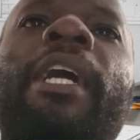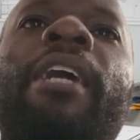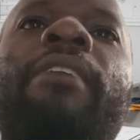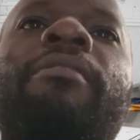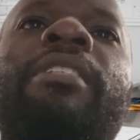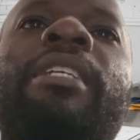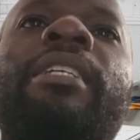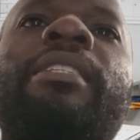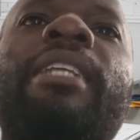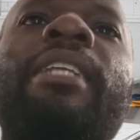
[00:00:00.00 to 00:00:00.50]

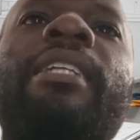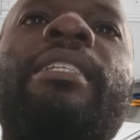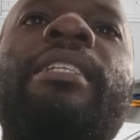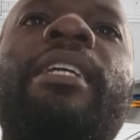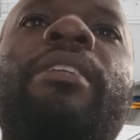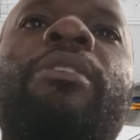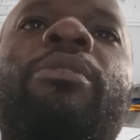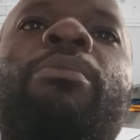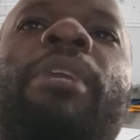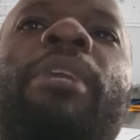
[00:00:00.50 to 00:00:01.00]
I've said that
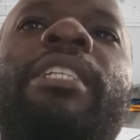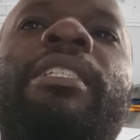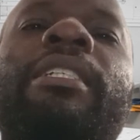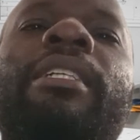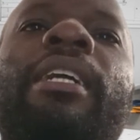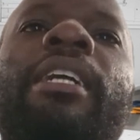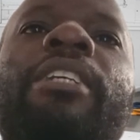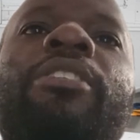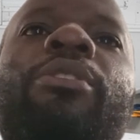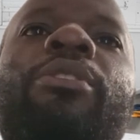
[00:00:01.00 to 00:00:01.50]

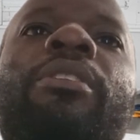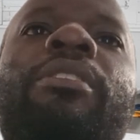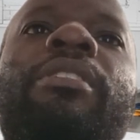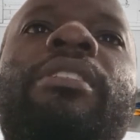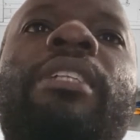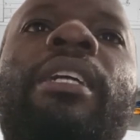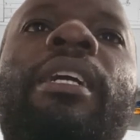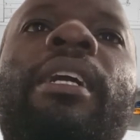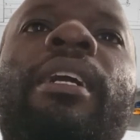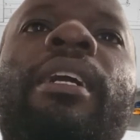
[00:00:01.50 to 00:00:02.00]
pneumatic
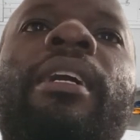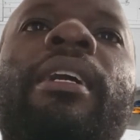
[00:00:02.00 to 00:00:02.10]
caissons